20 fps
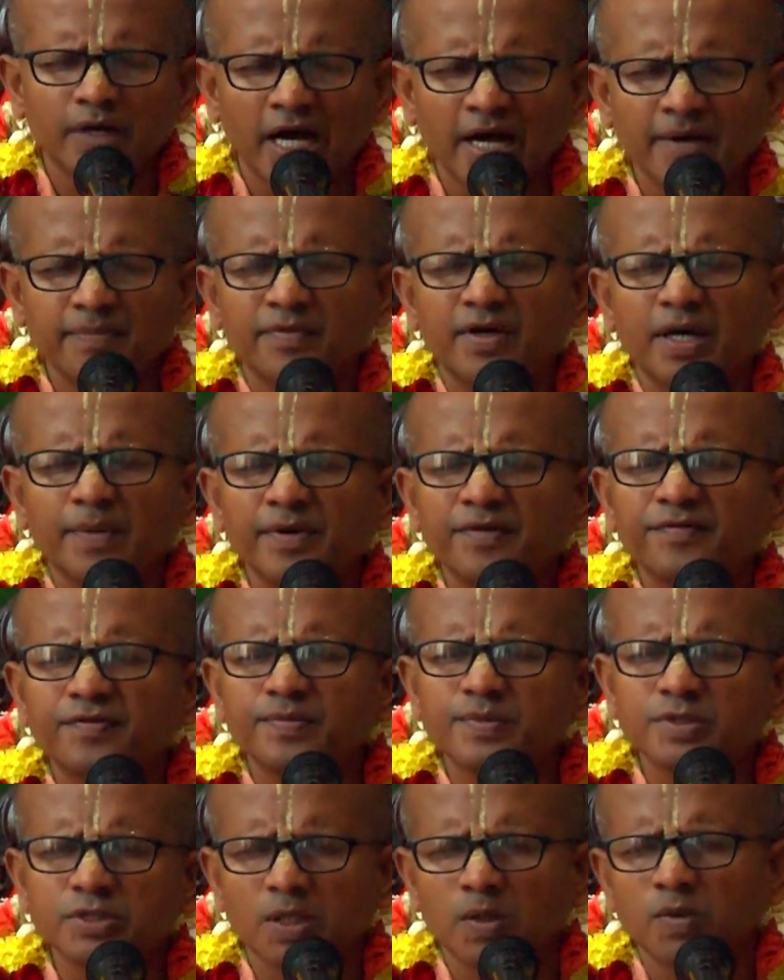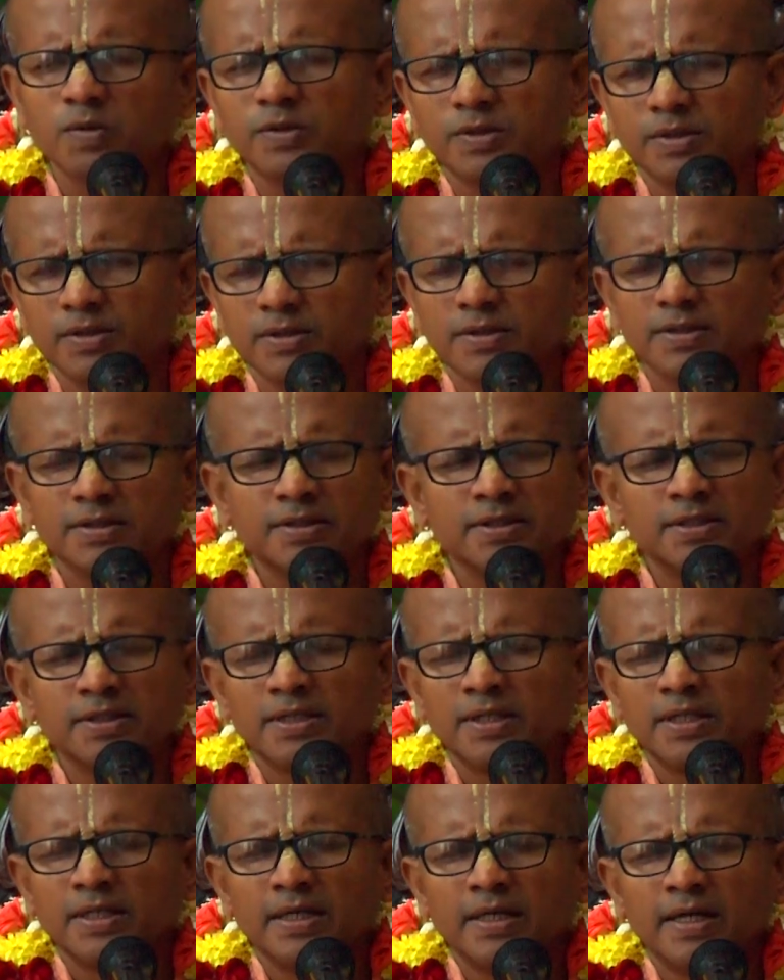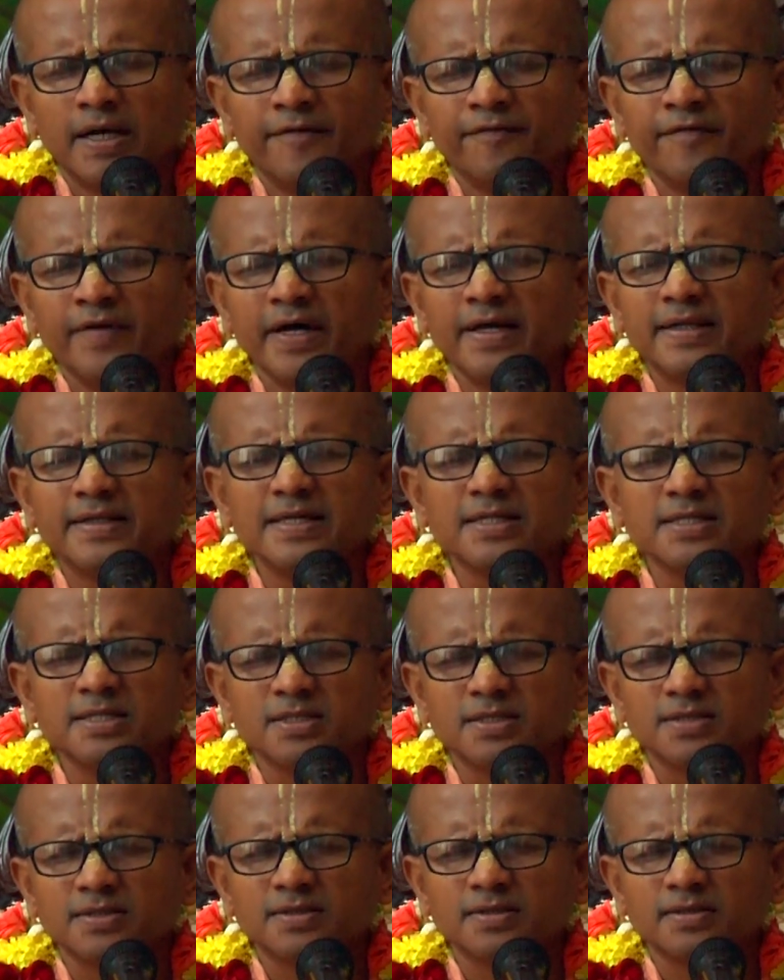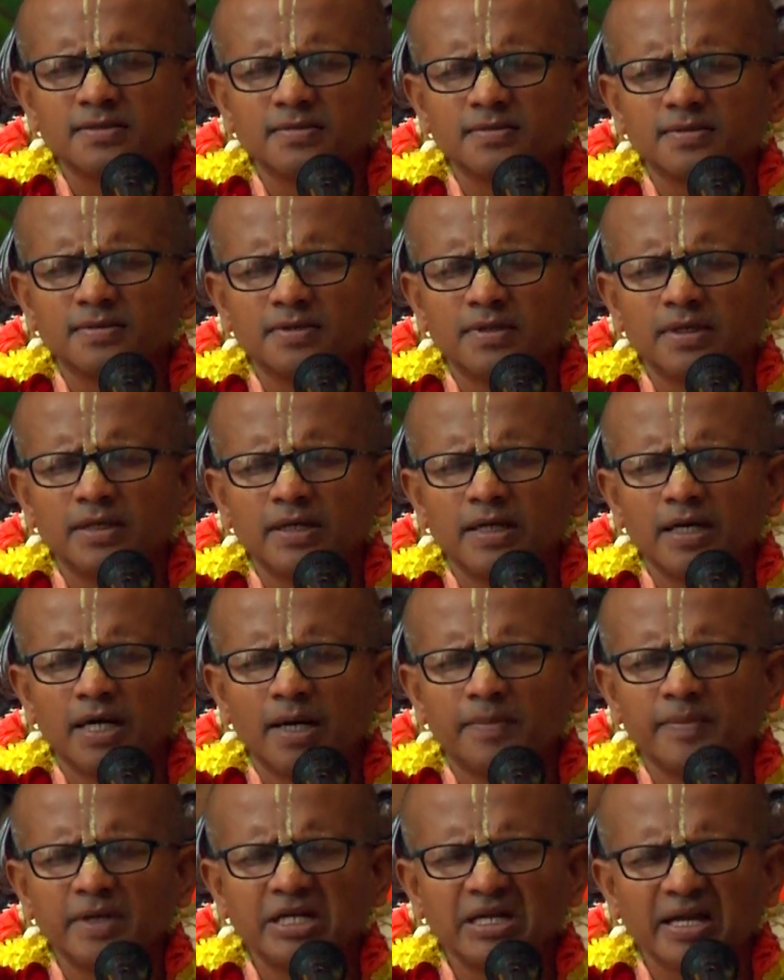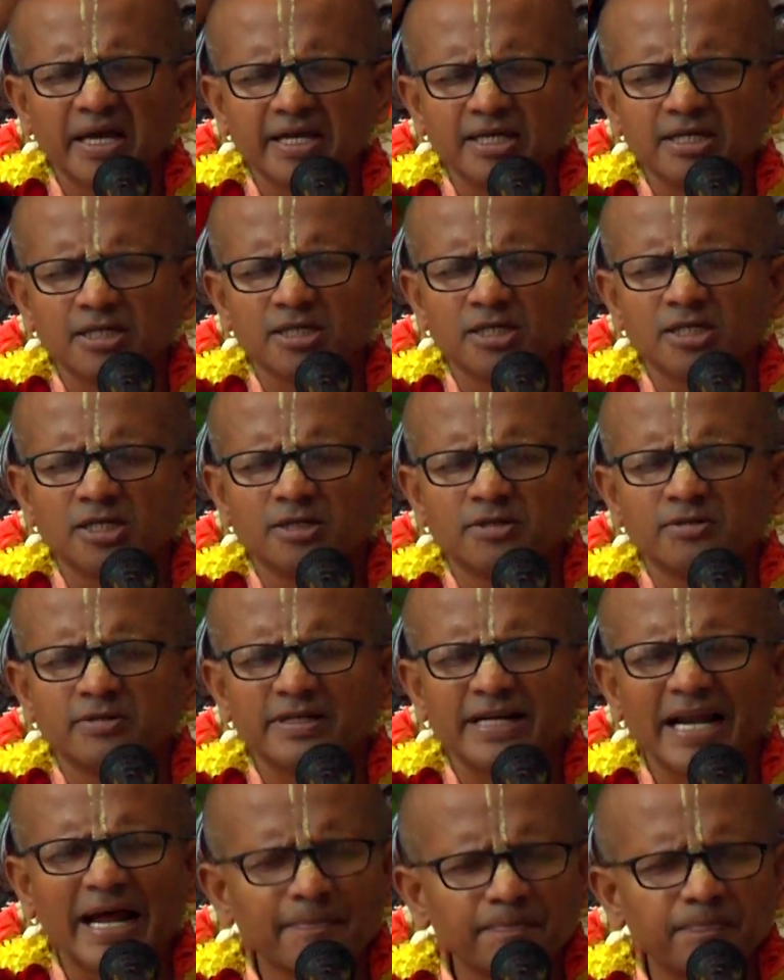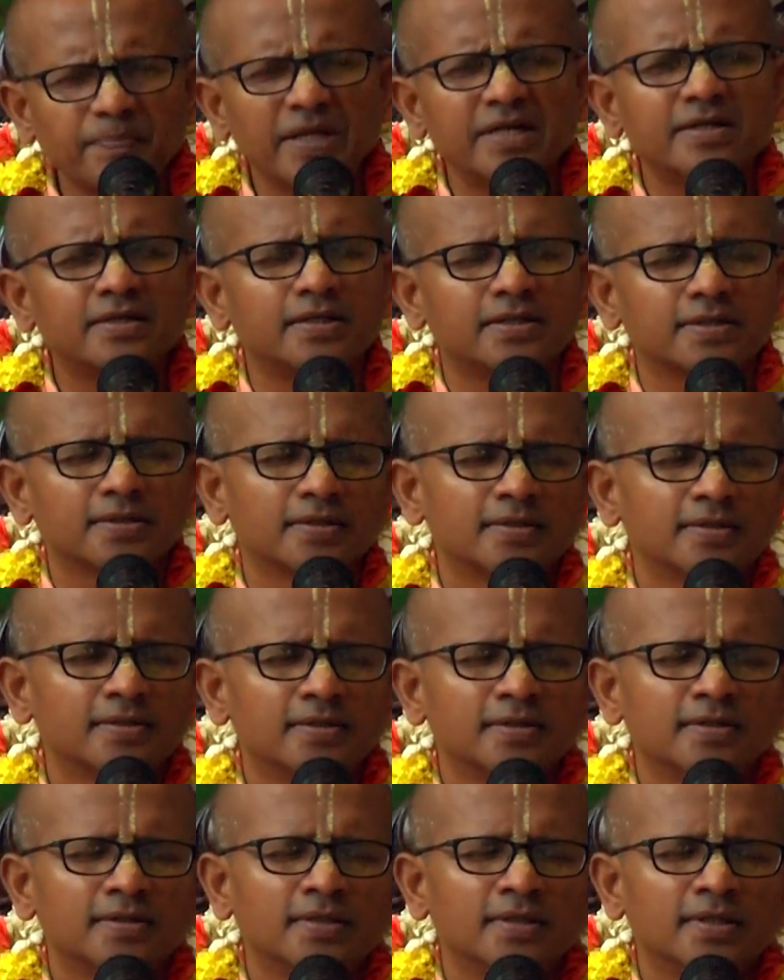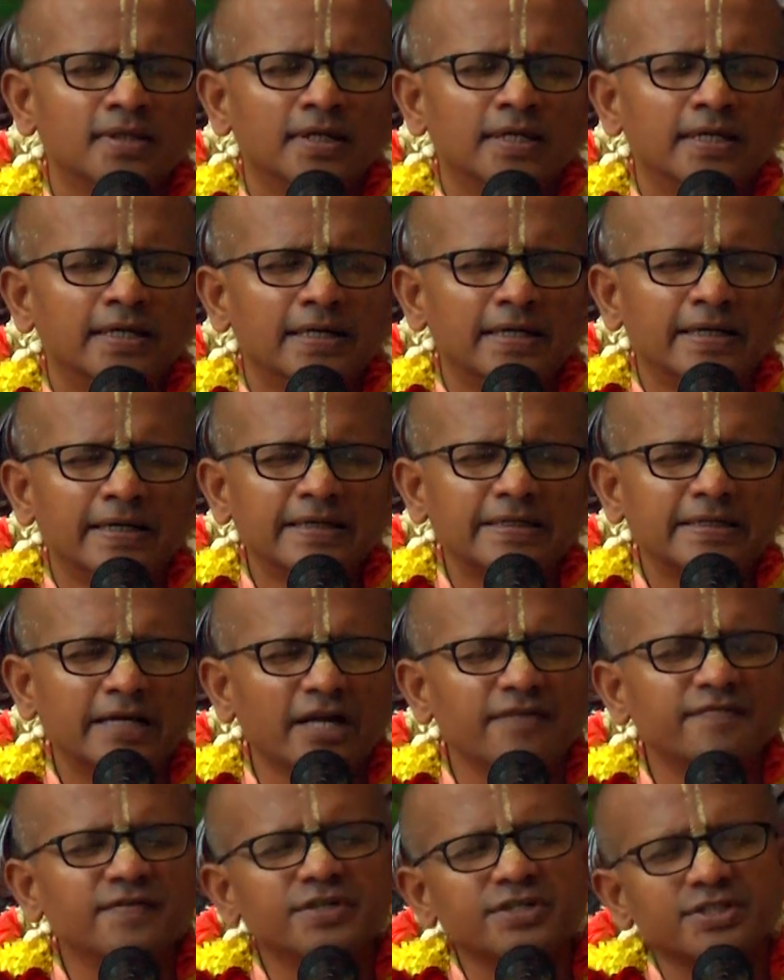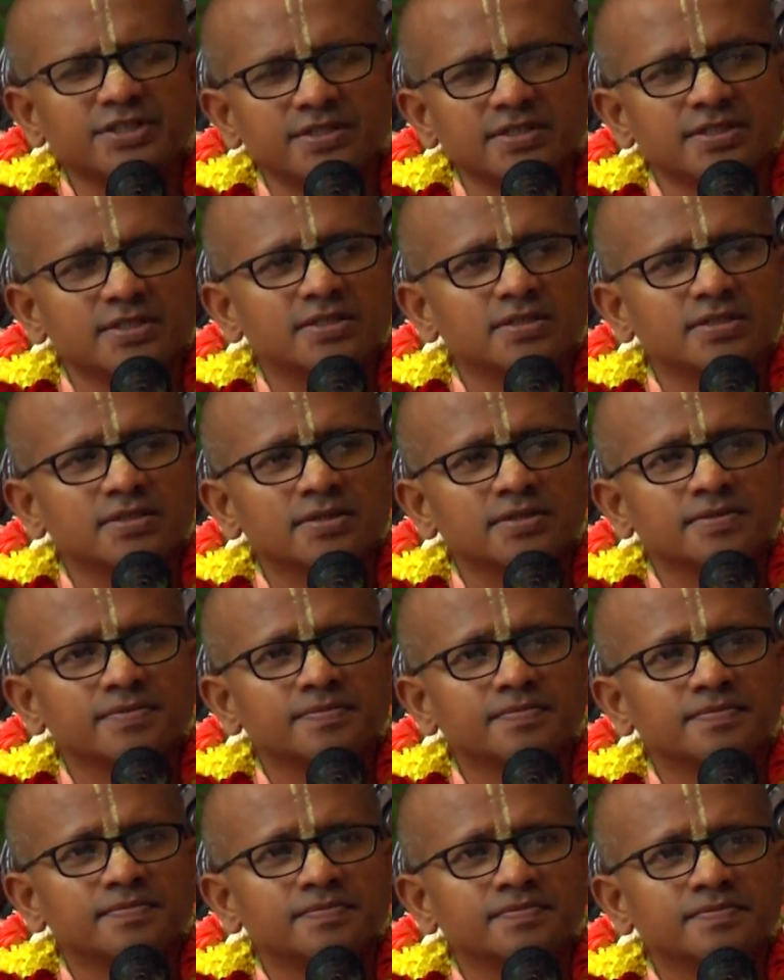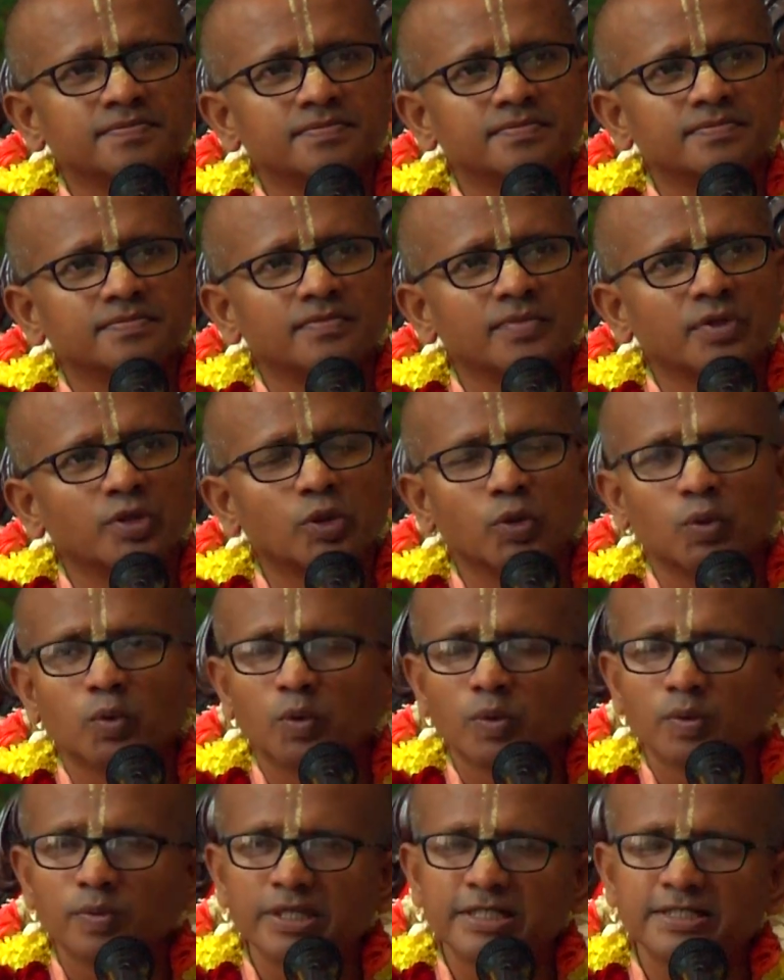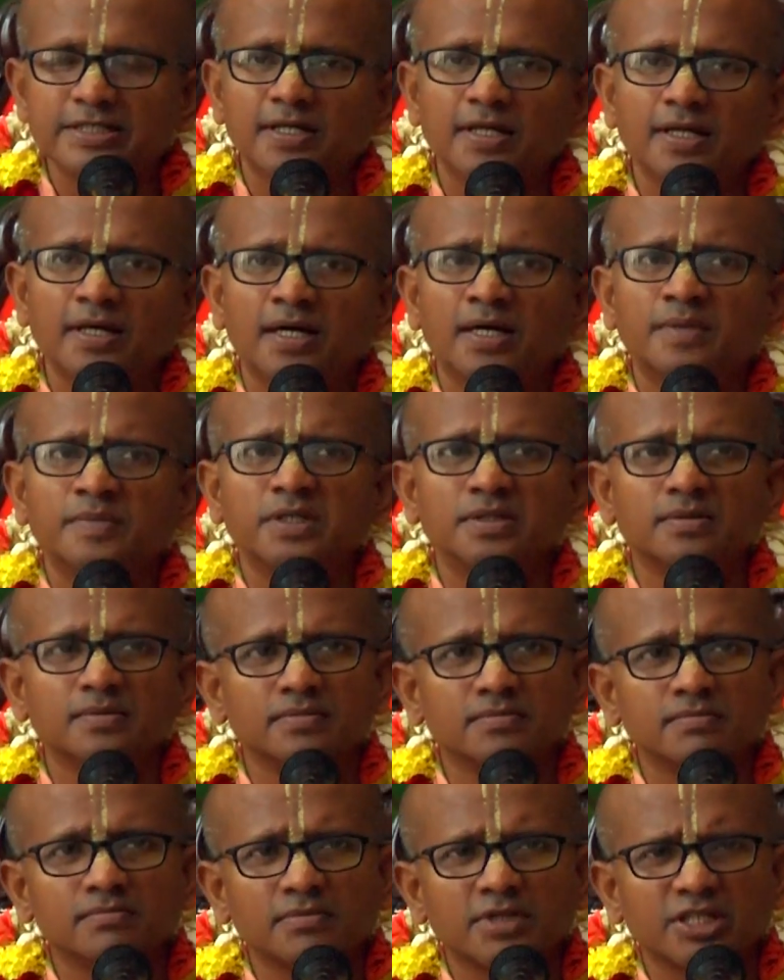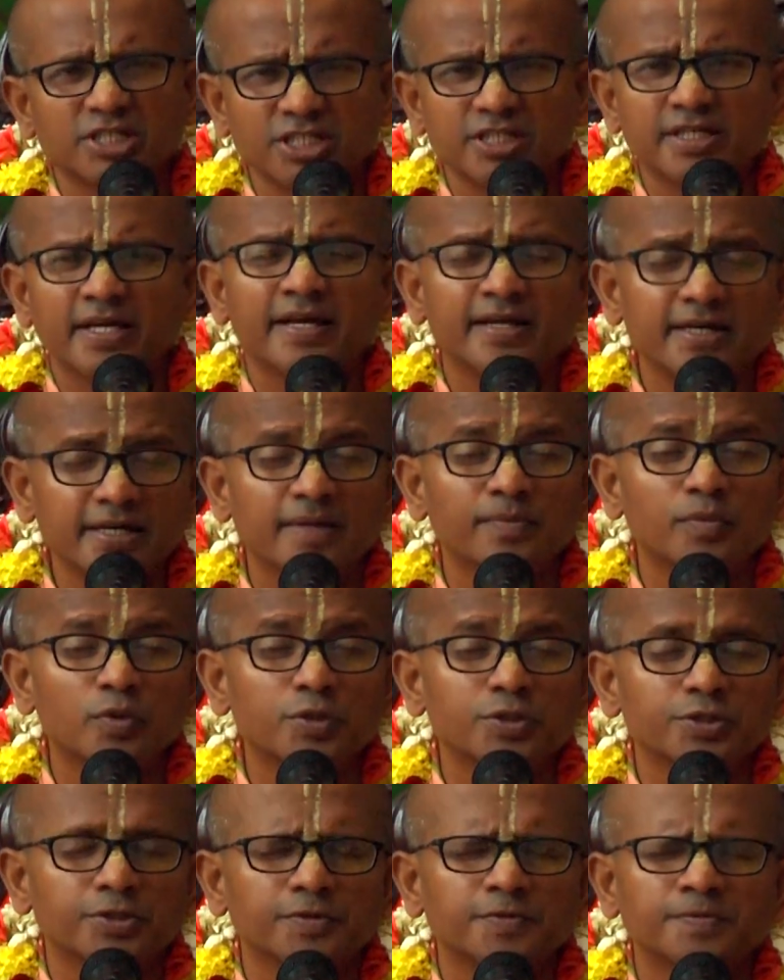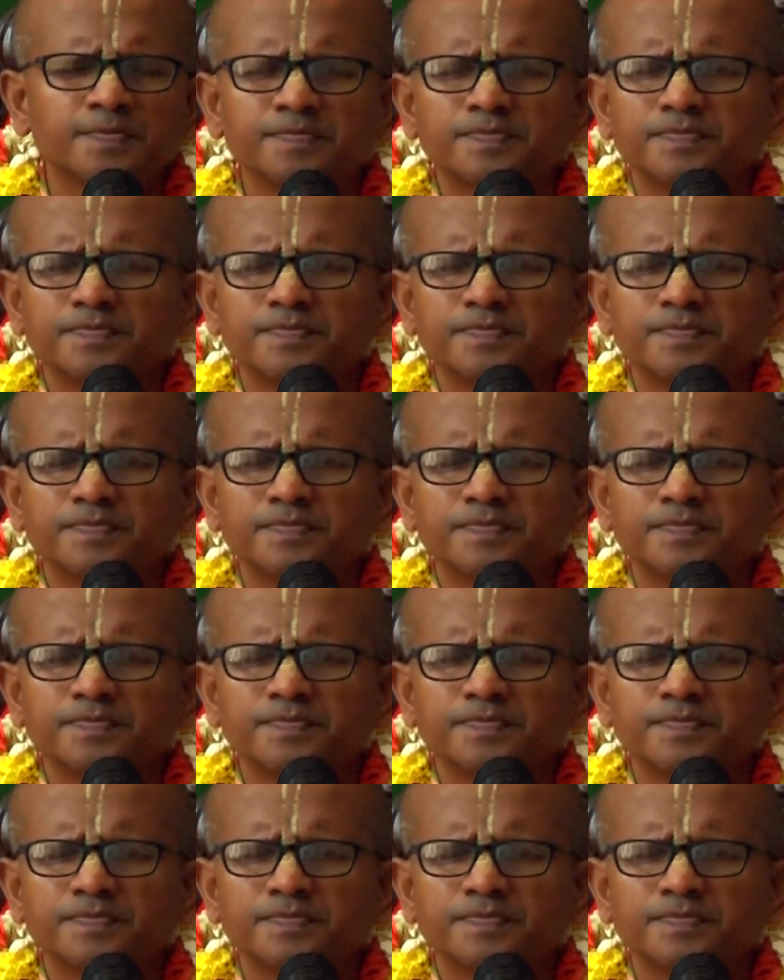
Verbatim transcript: I'm coming from South, where there's, I mean, like uh, rampant uh, conversions to Islam and Christianity more so.